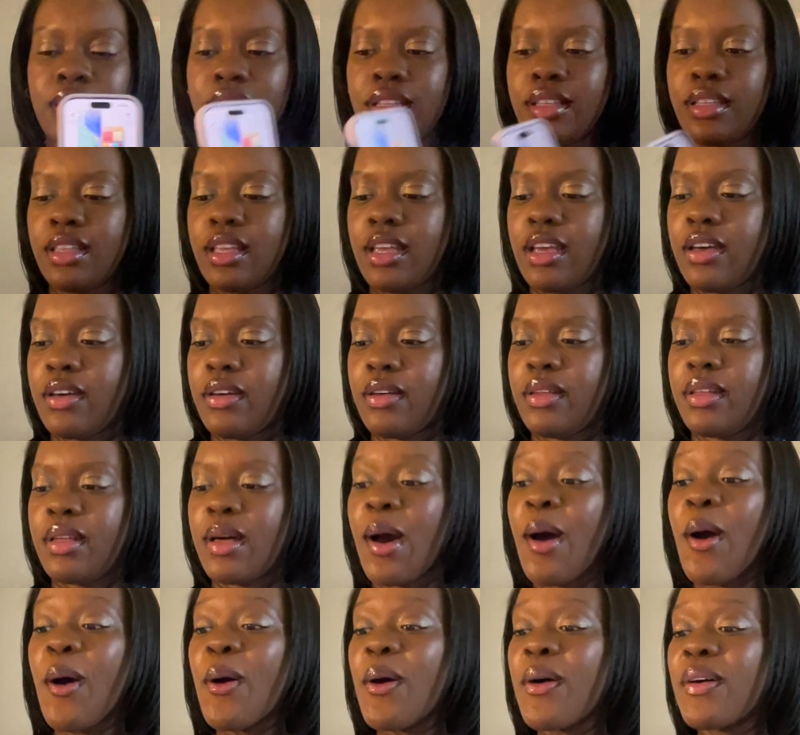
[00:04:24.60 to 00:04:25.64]
now,
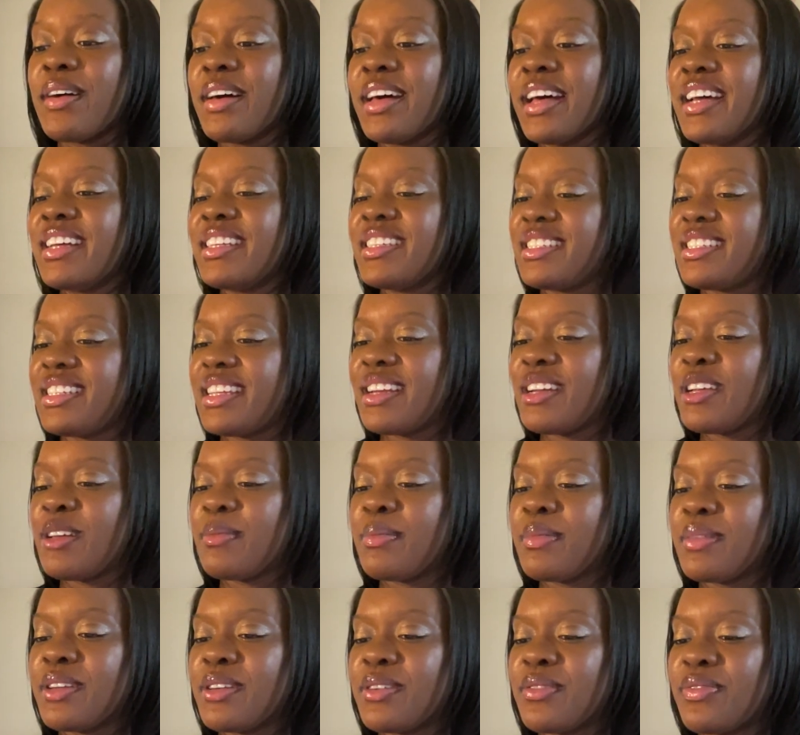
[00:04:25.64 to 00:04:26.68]
oh, set up
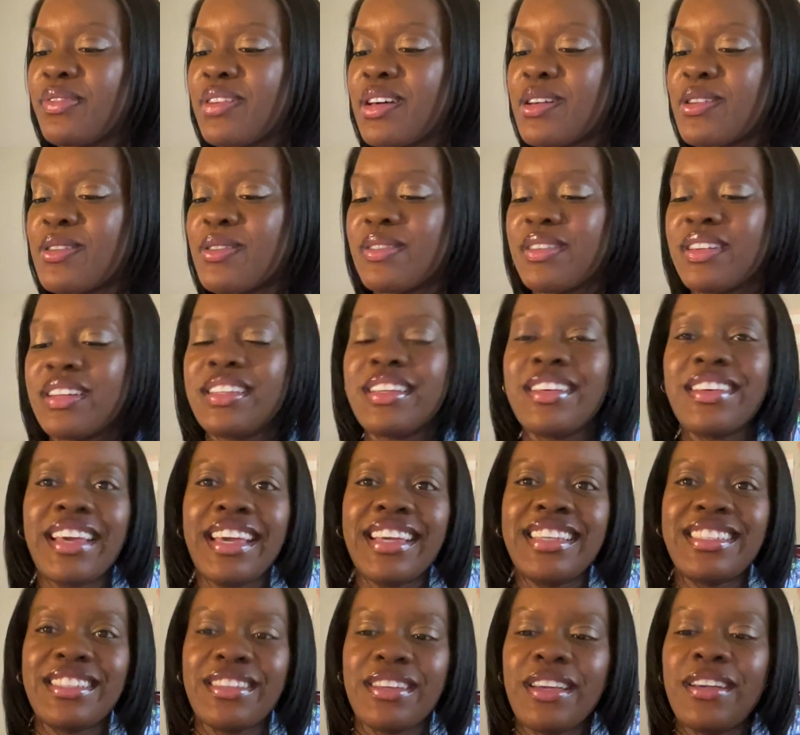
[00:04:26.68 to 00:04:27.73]
new phone. Okay,
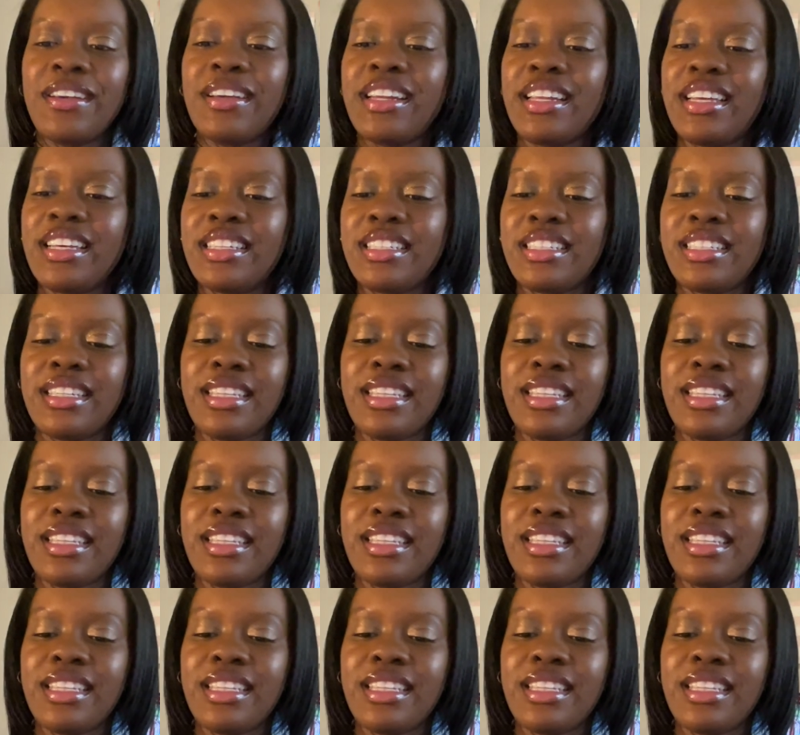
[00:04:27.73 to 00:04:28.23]
so here it is.